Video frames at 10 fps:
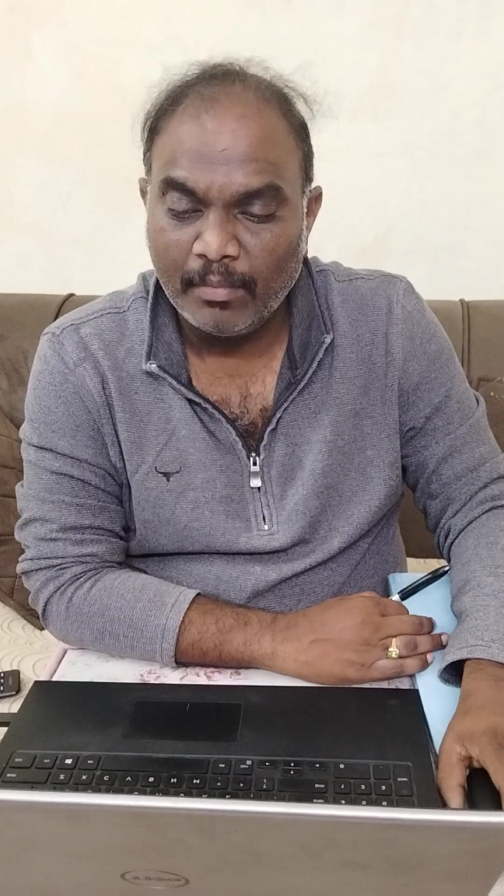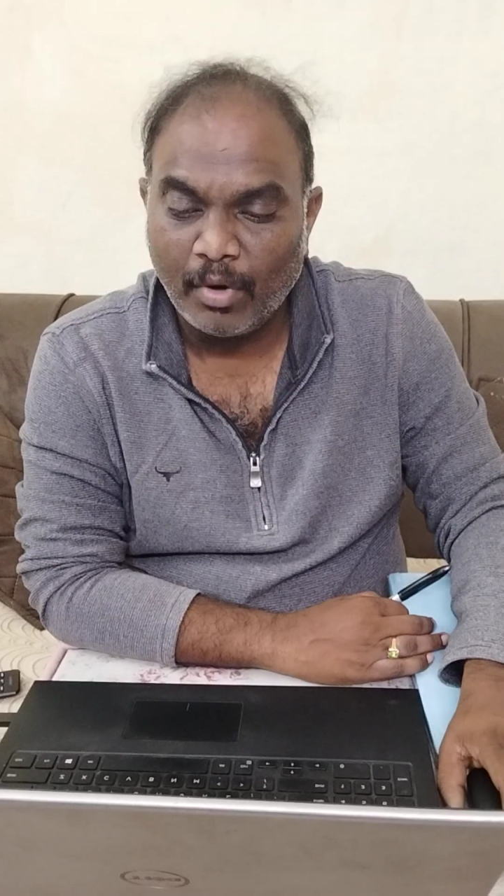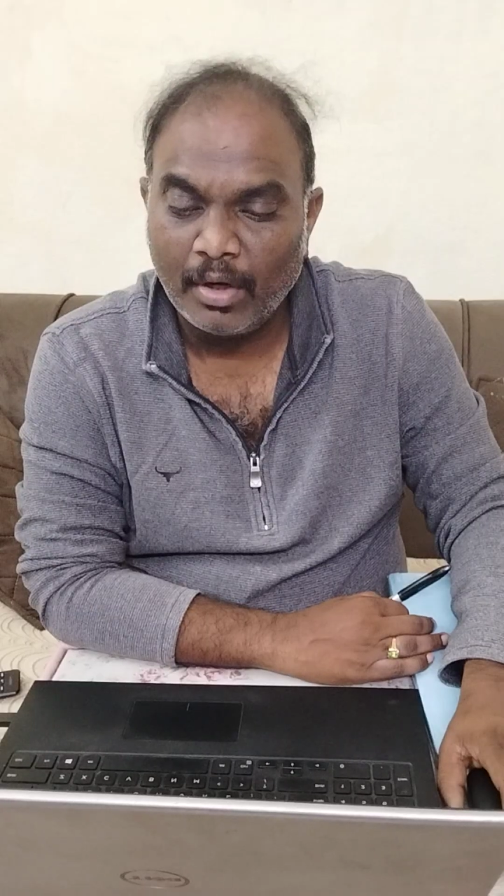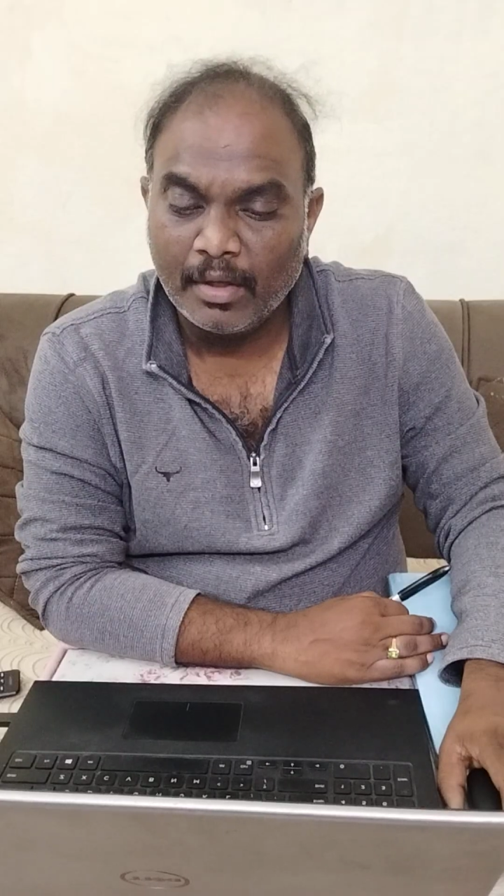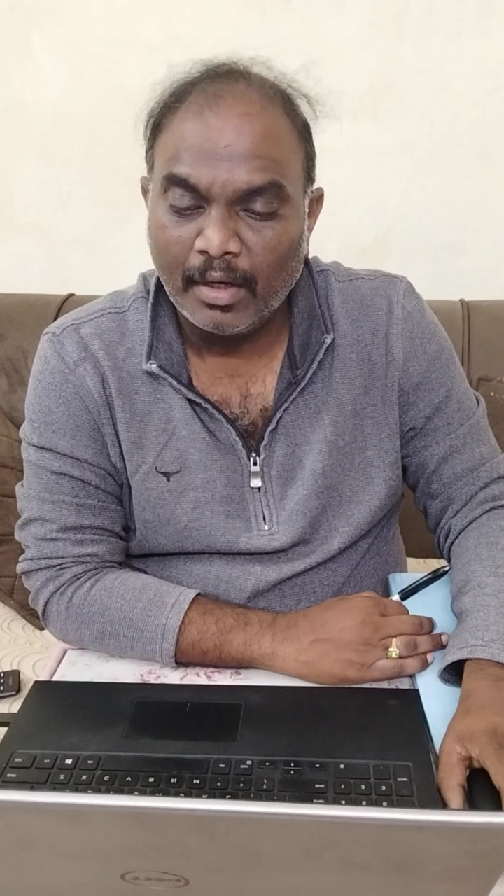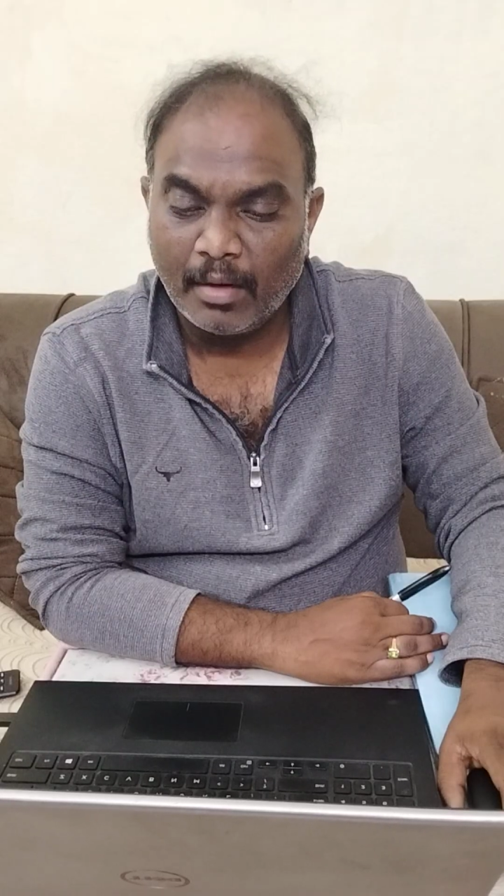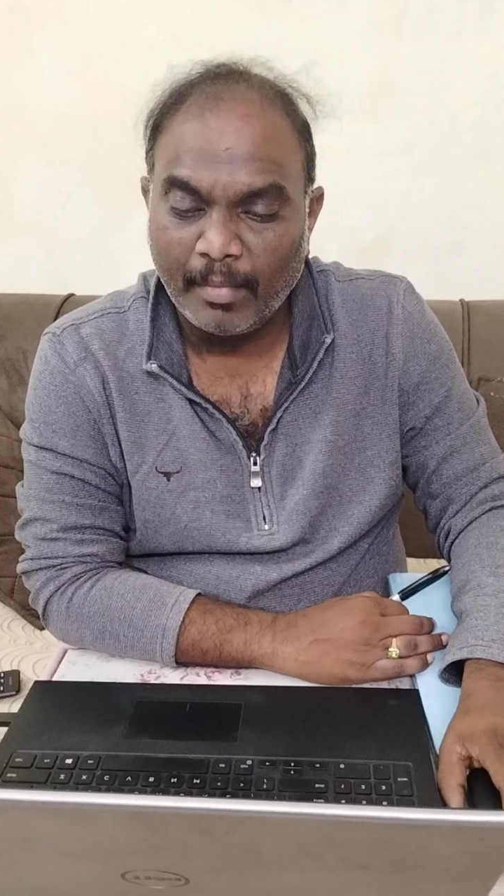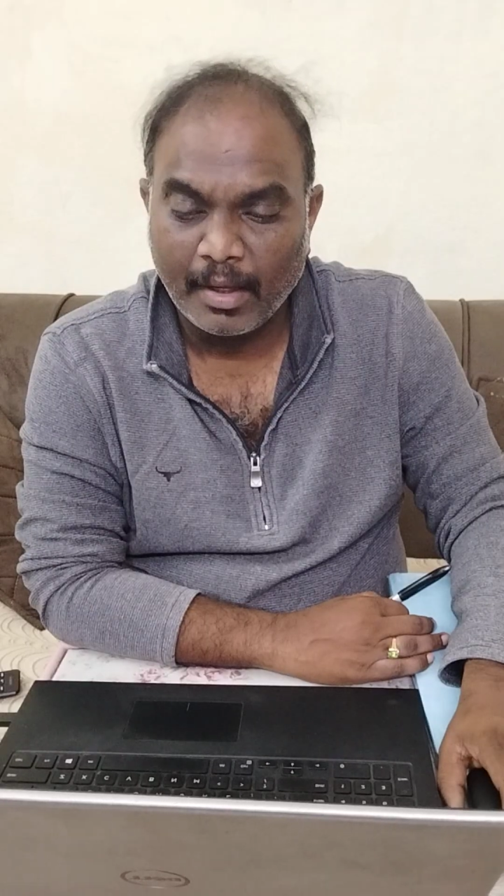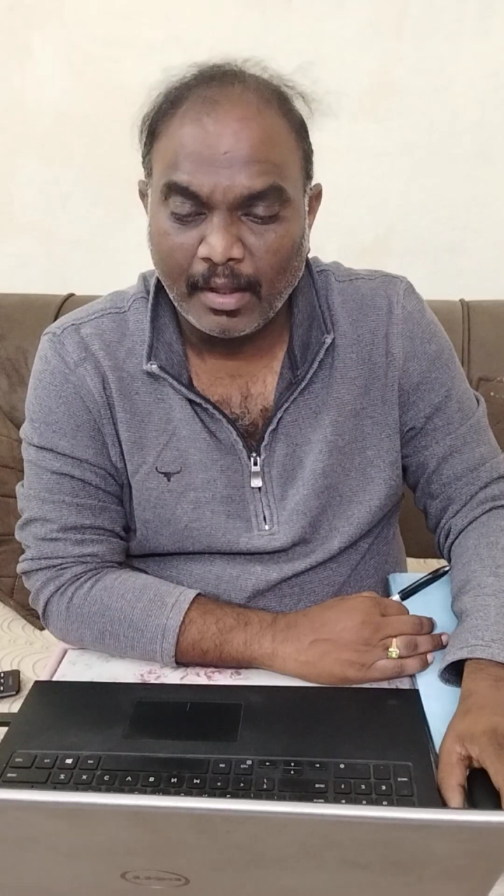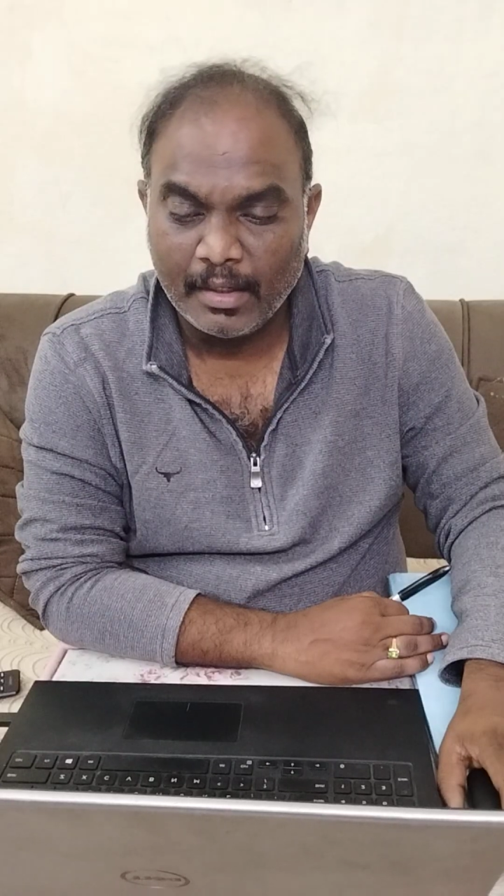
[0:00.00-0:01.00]
molecular
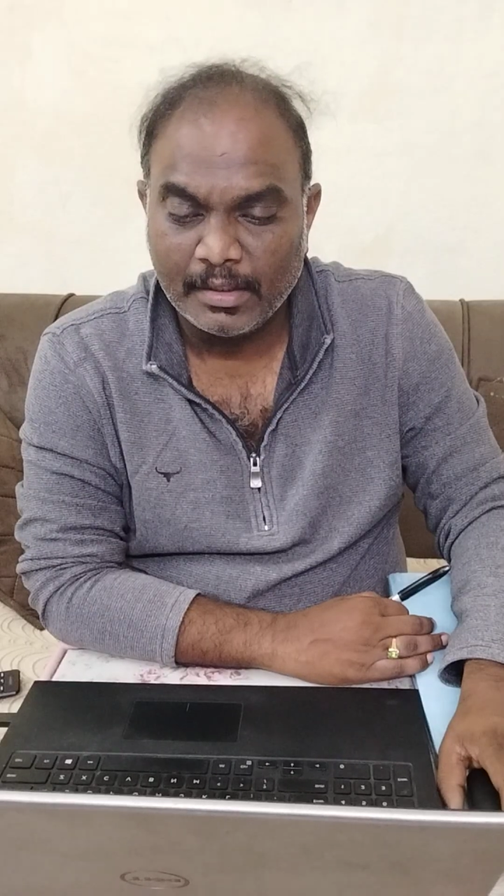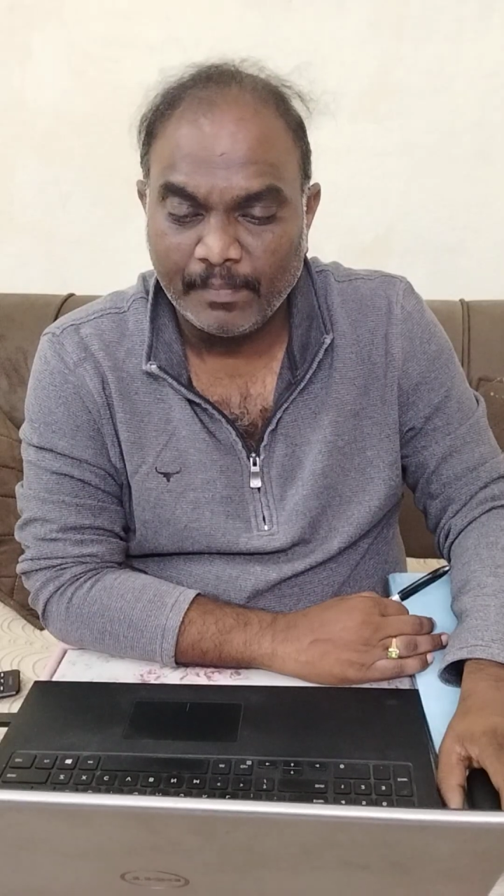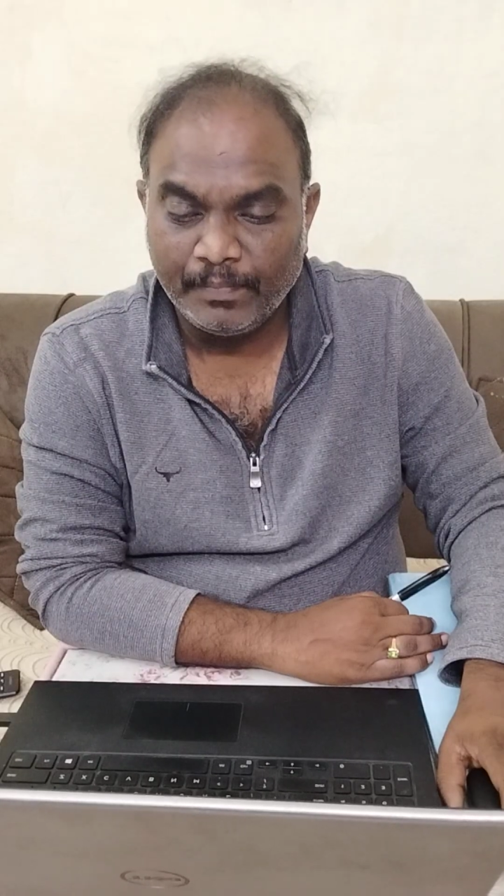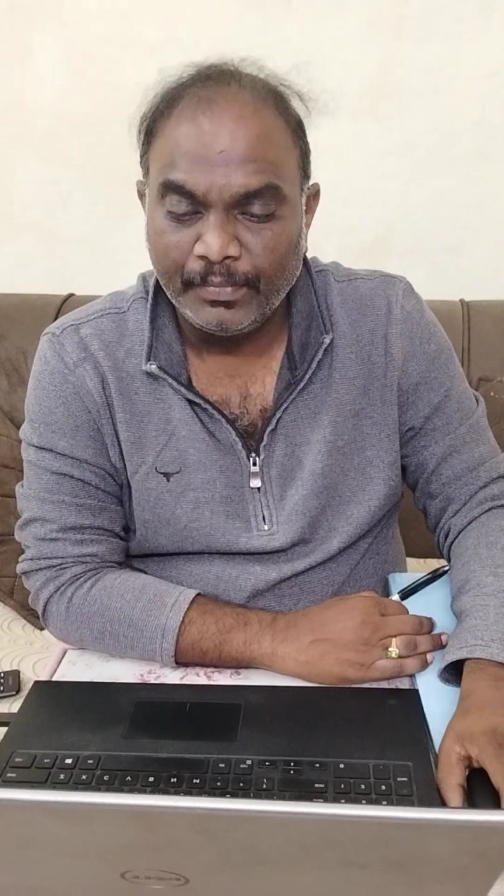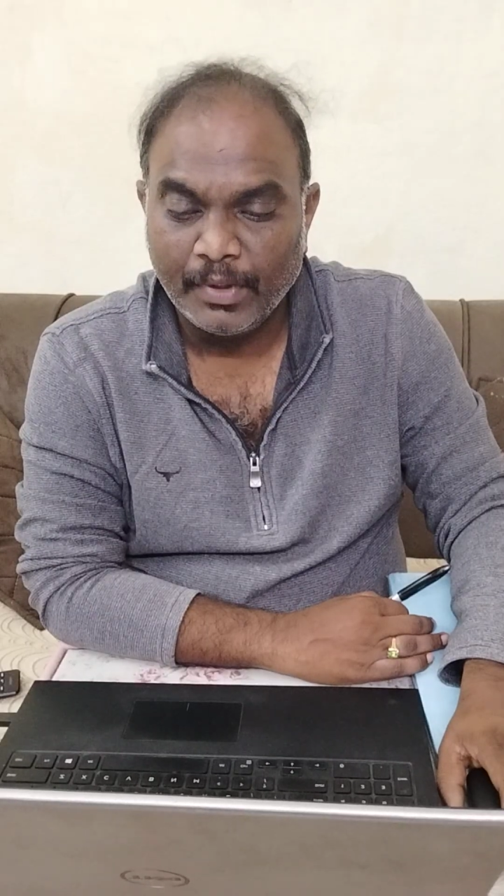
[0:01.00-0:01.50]
mechanism.